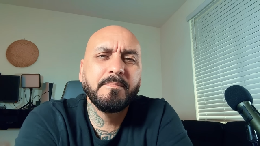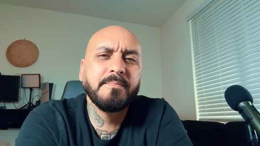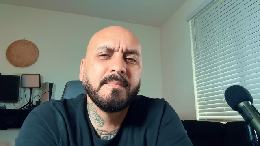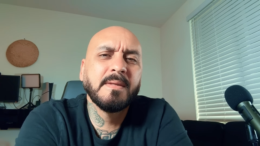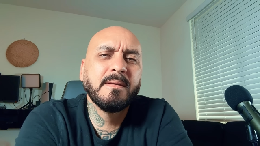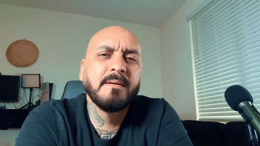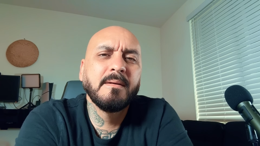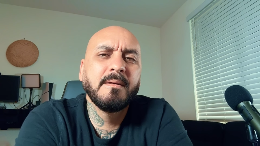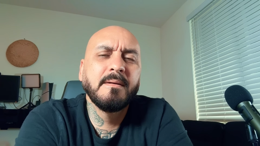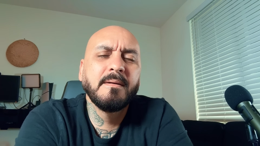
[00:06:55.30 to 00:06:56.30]

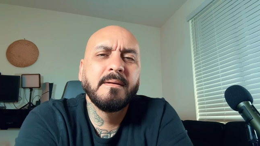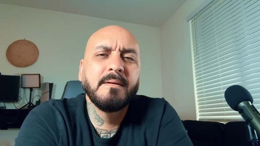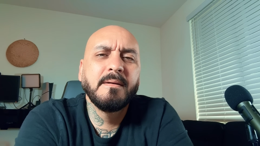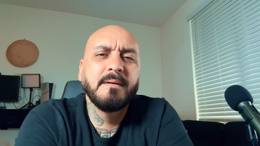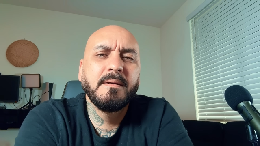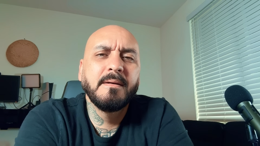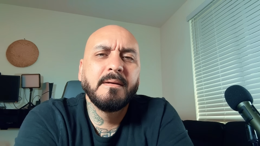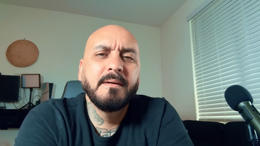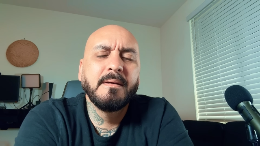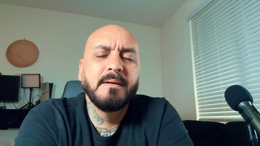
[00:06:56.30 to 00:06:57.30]

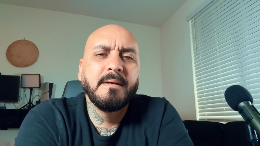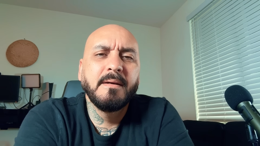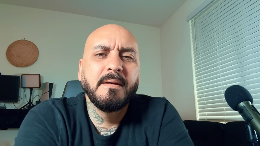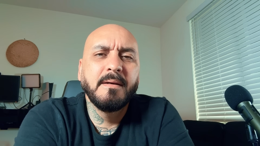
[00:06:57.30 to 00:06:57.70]
Nothing is said.